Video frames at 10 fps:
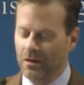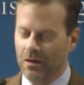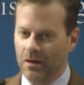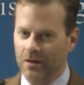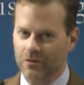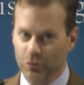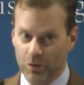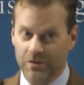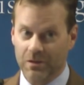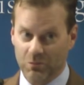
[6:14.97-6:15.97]
in its
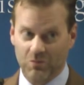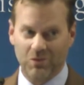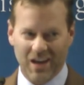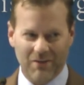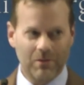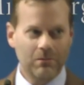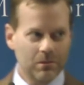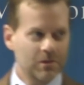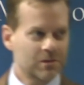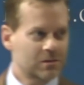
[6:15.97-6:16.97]
roots and would have
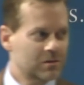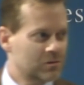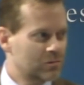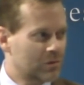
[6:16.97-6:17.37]
this